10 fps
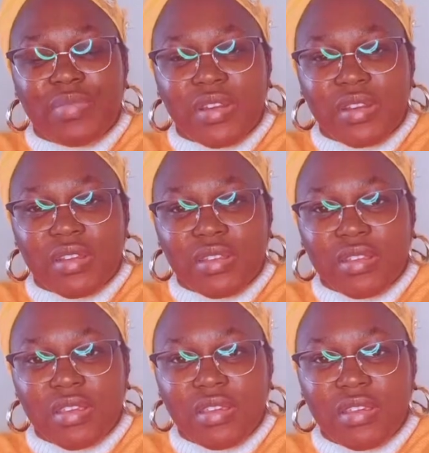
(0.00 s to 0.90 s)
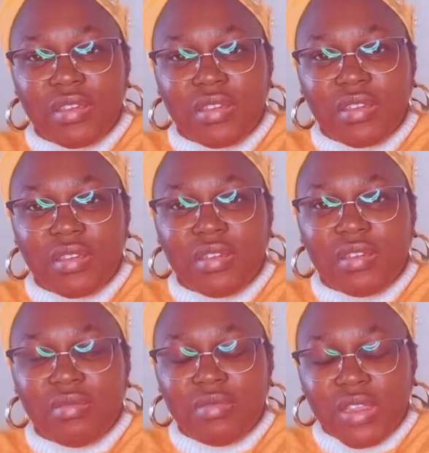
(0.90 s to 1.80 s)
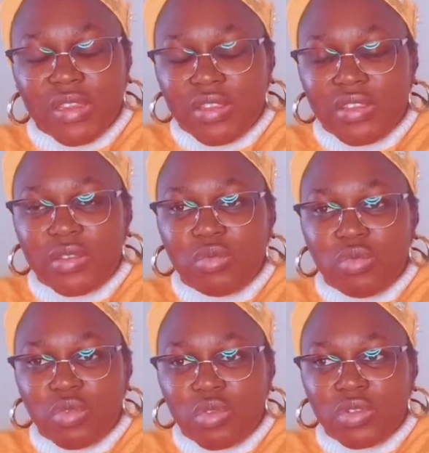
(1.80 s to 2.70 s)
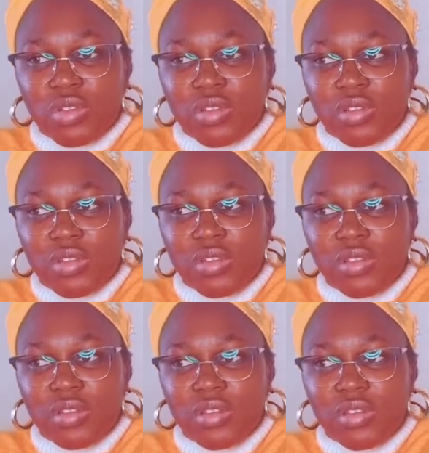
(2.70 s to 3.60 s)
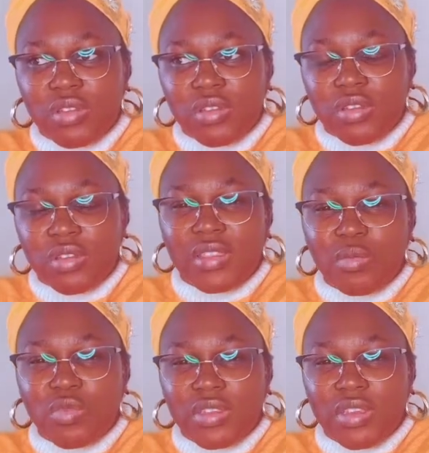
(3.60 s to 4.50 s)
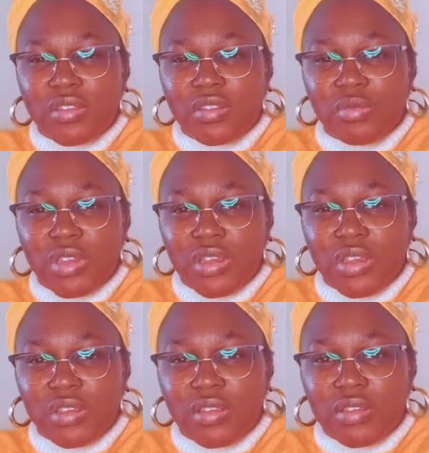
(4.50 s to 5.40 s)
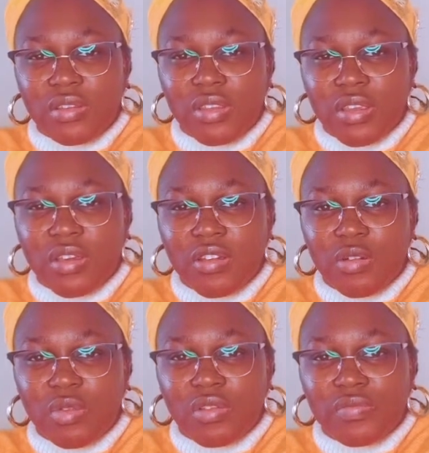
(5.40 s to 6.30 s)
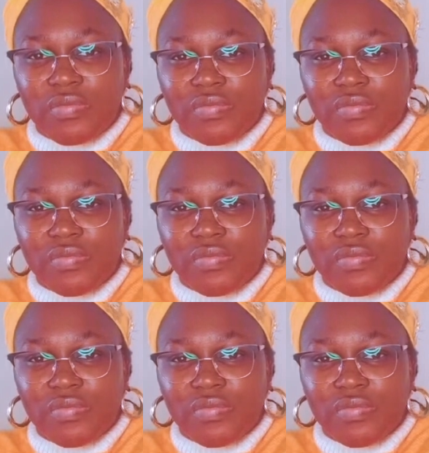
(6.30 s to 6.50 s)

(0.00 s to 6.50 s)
pregnancy when it was a month and some days, the second one.